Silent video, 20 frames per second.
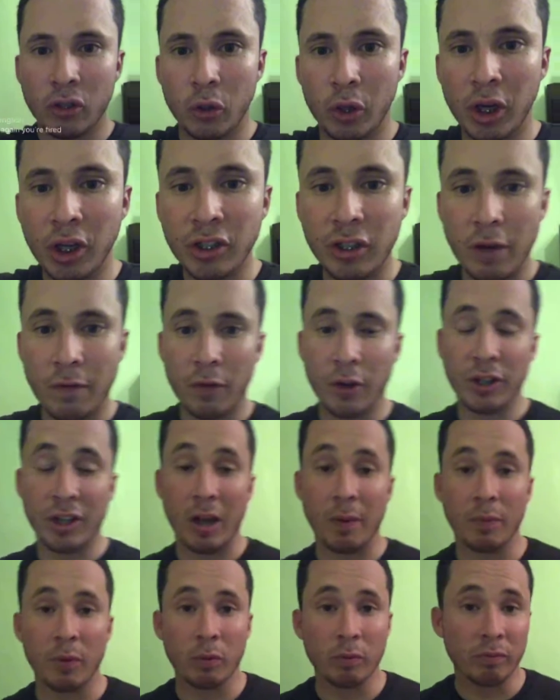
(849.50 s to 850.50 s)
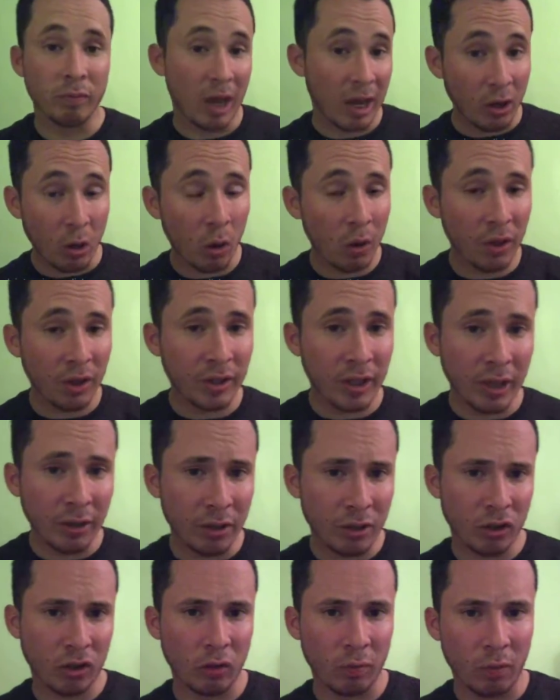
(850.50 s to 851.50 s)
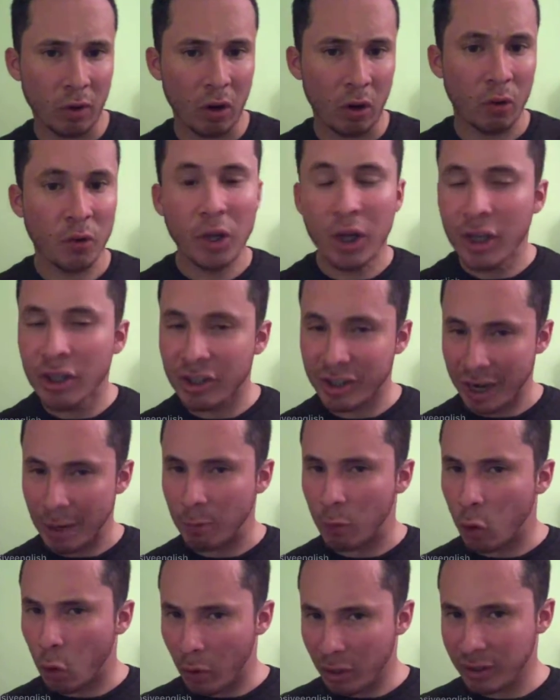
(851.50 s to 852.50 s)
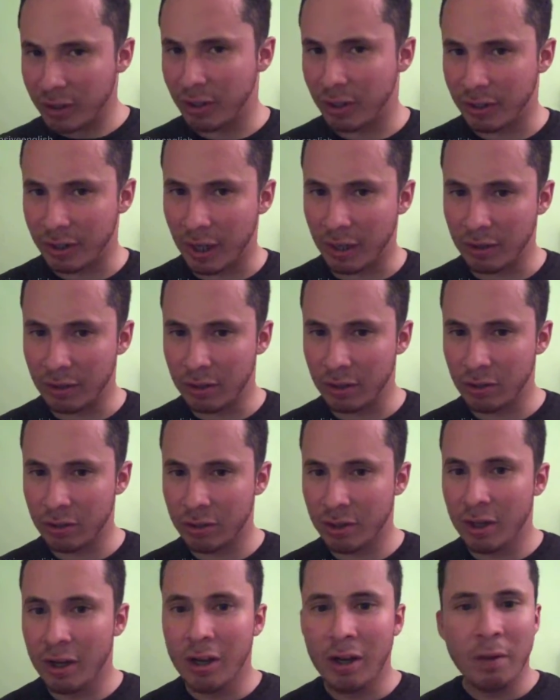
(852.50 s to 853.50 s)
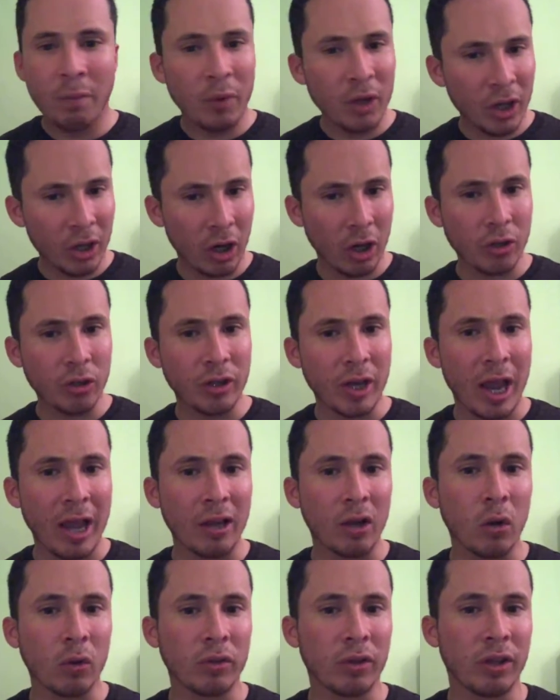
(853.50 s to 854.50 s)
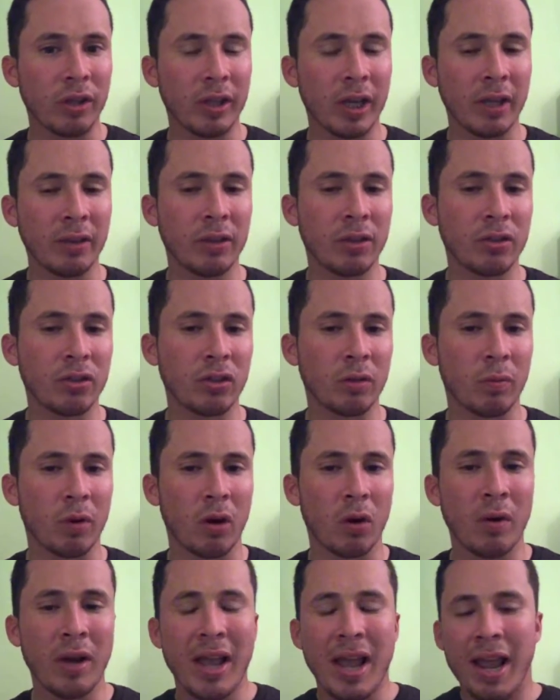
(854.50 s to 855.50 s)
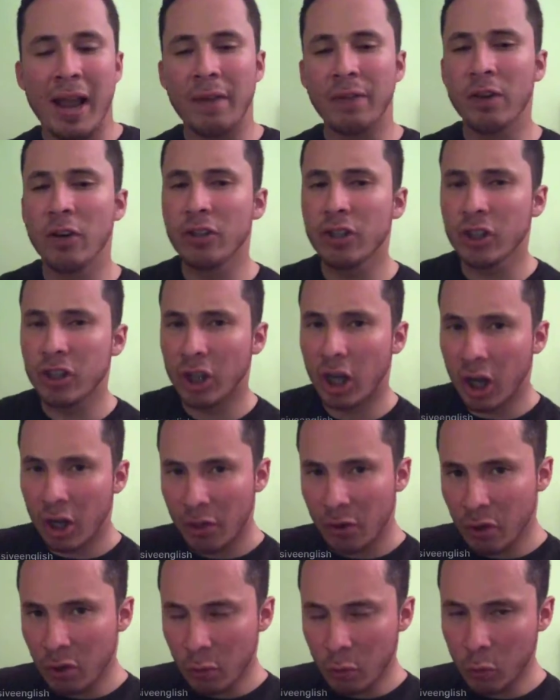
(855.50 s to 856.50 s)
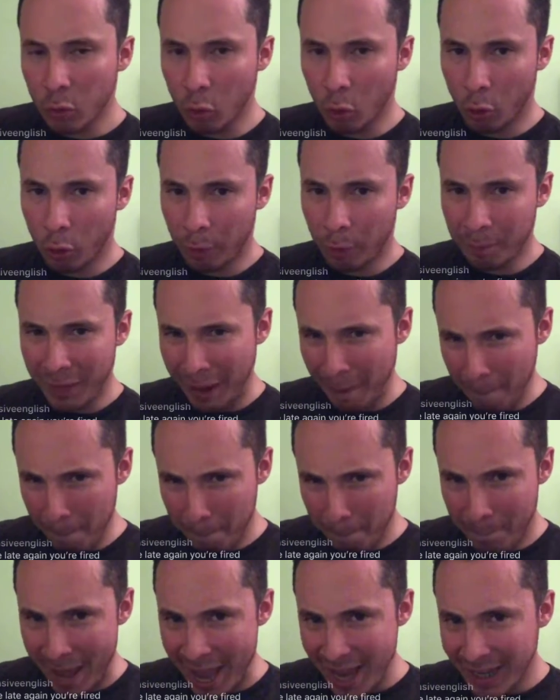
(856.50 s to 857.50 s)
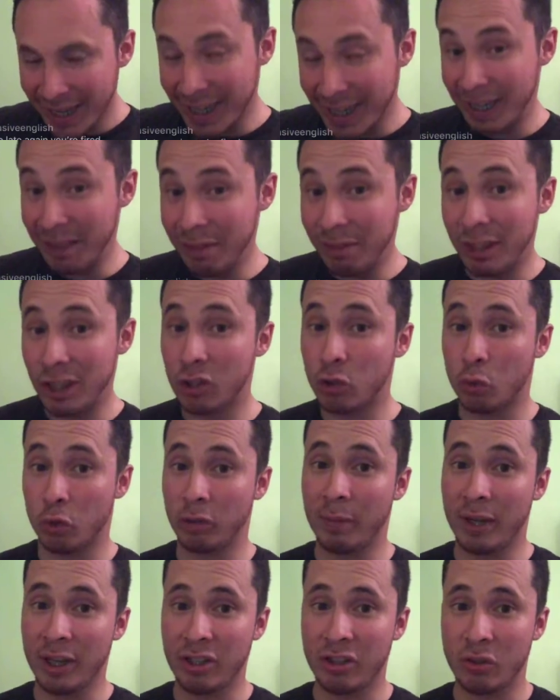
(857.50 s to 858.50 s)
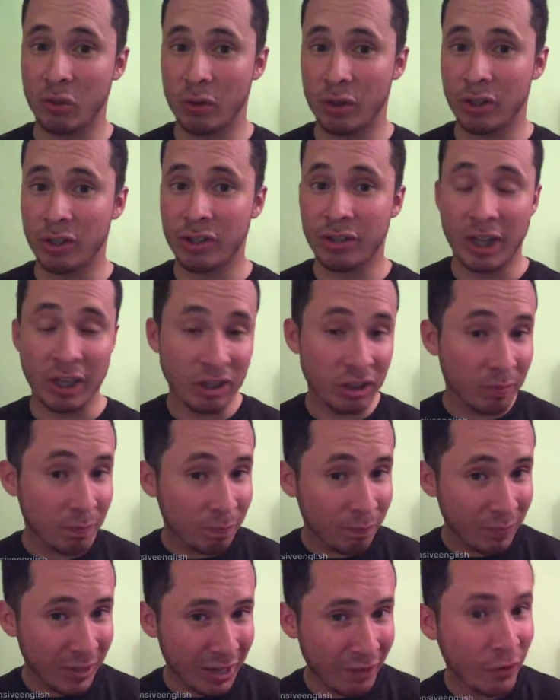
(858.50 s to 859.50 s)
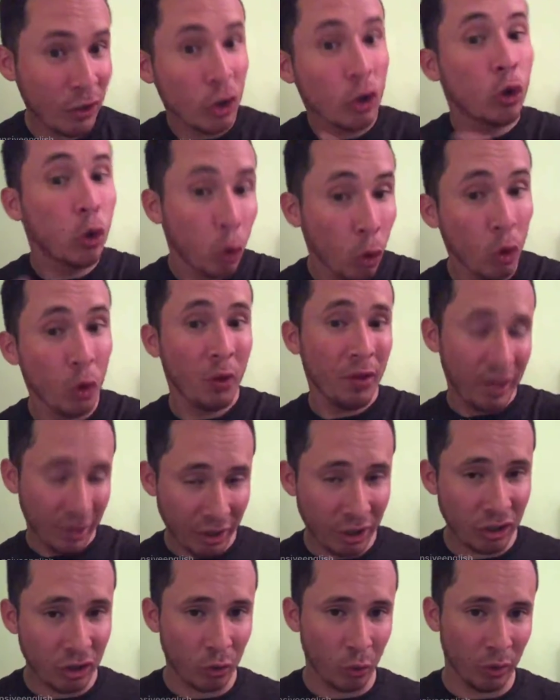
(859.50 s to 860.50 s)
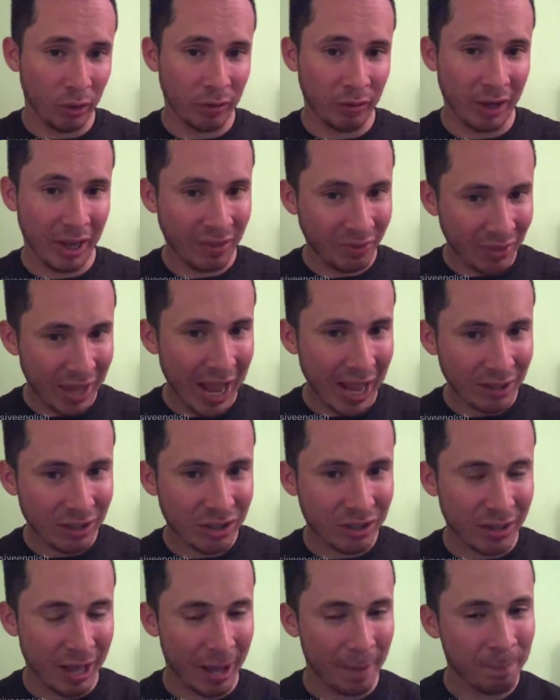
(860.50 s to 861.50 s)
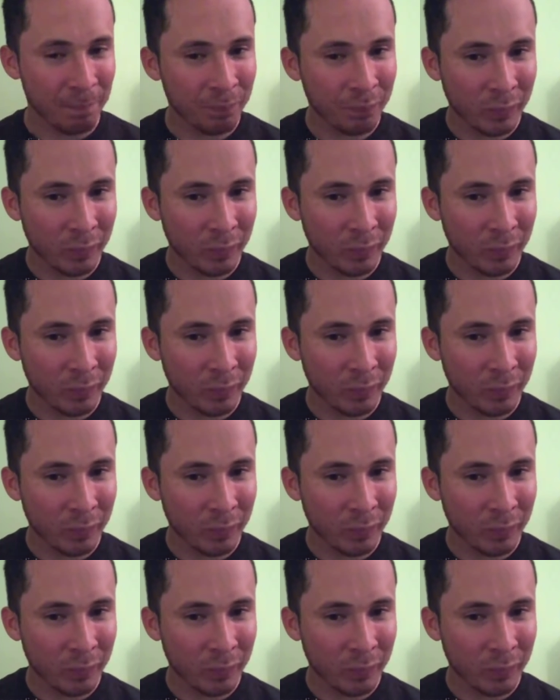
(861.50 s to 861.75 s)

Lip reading: you can say, for example, I go to the dentist tomorrow. You can say I'm going to the dentist, but you could also say I go to the dentist tomorrow. And there's this other rule embedded in this one, my students, that's even cooler than this one. And that's that